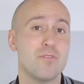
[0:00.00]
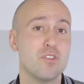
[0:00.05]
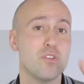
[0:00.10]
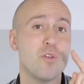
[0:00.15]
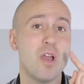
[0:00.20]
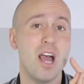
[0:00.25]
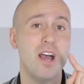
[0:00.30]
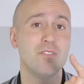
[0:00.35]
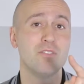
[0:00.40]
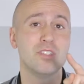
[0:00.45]
if
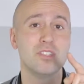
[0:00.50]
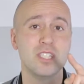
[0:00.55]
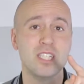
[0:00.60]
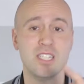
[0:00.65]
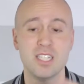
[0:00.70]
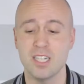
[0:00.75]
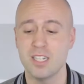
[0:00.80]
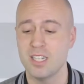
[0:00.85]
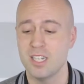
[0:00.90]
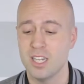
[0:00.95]
you have
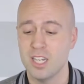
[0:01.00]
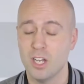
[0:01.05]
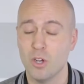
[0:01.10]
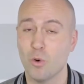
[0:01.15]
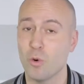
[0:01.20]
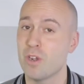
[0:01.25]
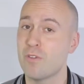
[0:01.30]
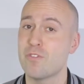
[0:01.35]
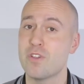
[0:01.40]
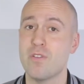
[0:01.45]
seen it
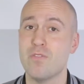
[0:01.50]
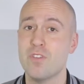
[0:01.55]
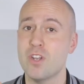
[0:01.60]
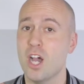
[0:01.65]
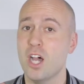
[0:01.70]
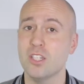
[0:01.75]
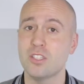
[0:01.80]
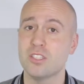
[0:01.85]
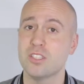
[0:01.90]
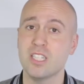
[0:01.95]
or if you've
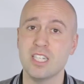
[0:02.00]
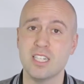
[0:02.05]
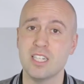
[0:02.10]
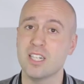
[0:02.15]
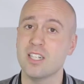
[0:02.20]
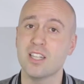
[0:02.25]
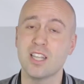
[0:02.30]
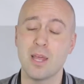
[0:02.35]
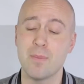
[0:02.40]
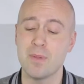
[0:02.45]
not seen
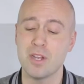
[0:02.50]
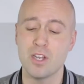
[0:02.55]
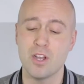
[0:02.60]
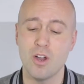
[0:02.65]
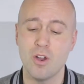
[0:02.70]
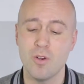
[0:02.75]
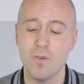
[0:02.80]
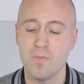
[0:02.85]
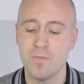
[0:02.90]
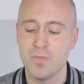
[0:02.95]
it, let me
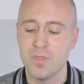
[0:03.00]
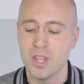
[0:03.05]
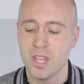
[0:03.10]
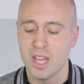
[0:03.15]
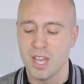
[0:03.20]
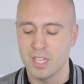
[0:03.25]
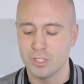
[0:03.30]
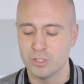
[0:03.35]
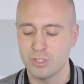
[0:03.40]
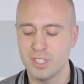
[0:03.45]
know.
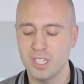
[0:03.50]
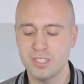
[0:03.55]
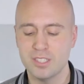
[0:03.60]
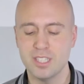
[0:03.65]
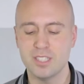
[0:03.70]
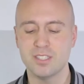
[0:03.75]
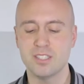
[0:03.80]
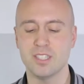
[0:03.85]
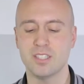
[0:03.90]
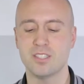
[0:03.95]
So this
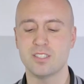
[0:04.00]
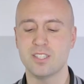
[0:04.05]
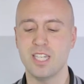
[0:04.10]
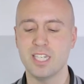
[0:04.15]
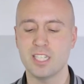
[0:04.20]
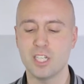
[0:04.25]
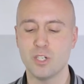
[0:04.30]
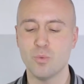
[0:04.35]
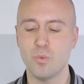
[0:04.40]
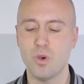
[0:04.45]
is the
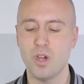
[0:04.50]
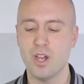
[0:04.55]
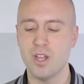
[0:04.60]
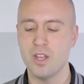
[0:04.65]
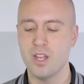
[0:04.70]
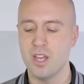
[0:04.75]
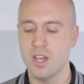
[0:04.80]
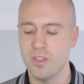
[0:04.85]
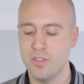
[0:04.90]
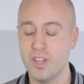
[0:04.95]
second
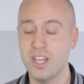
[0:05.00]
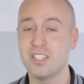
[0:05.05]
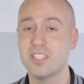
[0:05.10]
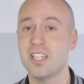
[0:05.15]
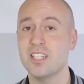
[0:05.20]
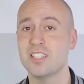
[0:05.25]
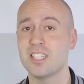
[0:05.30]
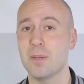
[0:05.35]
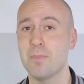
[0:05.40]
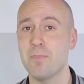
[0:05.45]
one. This
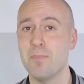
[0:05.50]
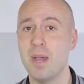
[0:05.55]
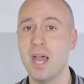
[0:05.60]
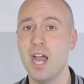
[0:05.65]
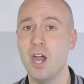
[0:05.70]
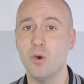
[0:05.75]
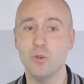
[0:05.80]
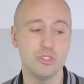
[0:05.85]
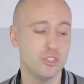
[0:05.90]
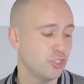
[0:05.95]
is a
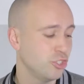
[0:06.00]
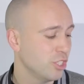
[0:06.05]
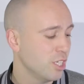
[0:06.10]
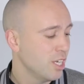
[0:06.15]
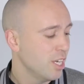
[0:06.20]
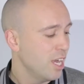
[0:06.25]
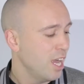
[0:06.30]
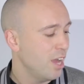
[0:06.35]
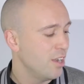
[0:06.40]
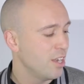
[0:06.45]
pouch.
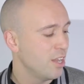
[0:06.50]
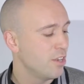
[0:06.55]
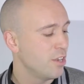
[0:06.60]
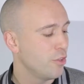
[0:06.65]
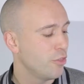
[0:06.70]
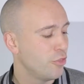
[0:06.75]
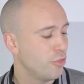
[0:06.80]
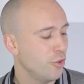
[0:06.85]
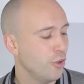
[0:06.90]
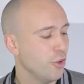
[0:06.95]
And then
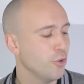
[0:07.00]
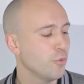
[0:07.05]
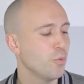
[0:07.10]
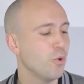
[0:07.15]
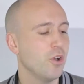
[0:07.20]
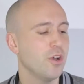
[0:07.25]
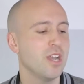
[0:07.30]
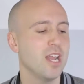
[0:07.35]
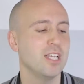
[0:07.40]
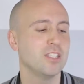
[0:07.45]
the third
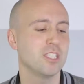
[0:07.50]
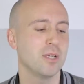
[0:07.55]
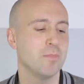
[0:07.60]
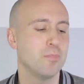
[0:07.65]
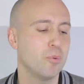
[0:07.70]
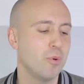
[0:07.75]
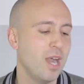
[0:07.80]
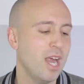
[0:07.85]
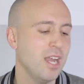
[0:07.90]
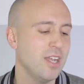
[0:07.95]
one is a
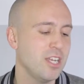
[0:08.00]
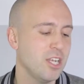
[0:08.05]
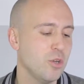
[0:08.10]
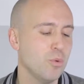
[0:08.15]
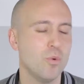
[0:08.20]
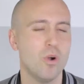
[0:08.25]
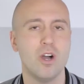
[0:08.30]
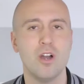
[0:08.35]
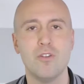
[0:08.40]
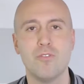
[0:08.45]
brand new
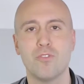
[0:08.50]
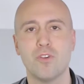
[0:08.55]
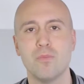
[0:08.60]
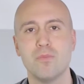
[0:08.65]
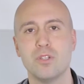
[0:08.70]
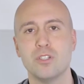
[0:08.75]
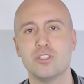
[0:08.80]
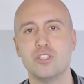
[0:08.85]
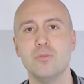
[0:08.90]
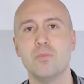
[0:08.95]
one from
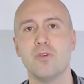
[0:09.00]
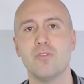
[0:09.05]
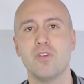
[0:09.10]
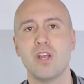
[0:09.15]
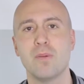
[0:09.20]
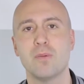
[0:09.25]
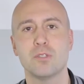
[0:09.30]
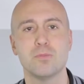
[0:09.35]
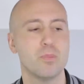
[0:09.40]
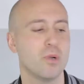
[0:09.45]
the super
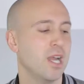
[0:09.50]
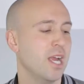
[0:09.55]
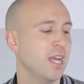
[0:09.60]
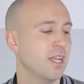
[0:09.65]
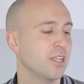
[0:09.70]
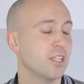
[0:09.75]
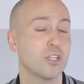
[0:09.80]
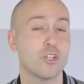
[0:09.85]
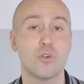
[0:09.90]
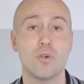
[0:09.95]
famous
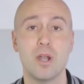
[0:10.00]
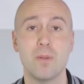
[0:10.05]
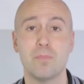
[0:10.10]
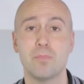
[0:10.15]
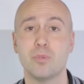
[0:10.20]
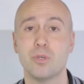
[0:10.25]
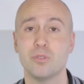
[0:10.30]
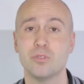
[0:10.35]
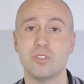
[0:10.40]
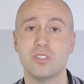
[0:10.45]
brand
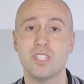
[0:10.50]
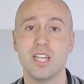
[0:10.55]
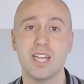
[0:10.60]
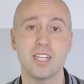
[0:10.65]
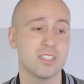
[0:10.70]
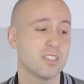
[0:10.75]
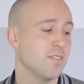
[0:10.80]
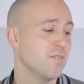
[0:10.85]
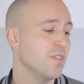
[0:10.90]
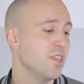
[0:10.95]
Crep
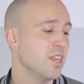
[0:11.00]
Protect.